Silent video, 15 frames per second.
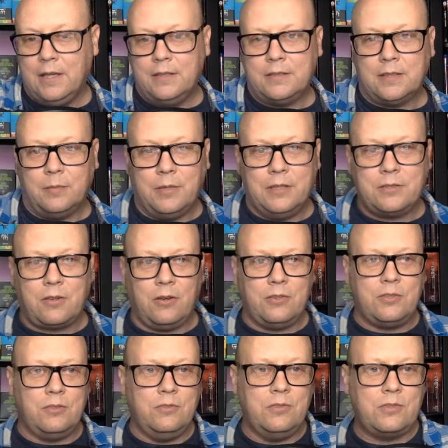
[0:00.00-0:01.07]
Some of these
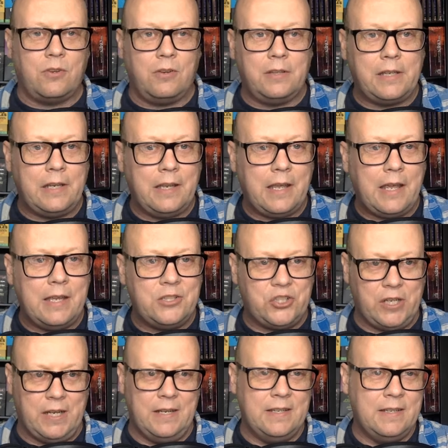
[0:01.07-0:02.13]
cartoons are a little
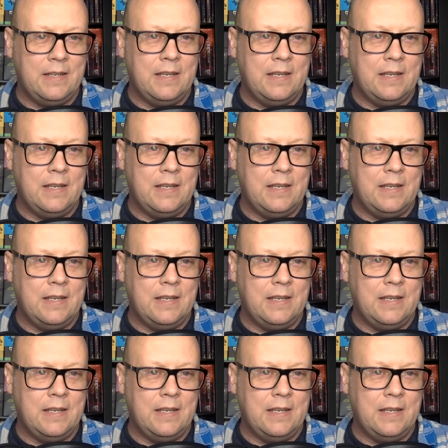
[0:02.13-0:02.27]
edgy.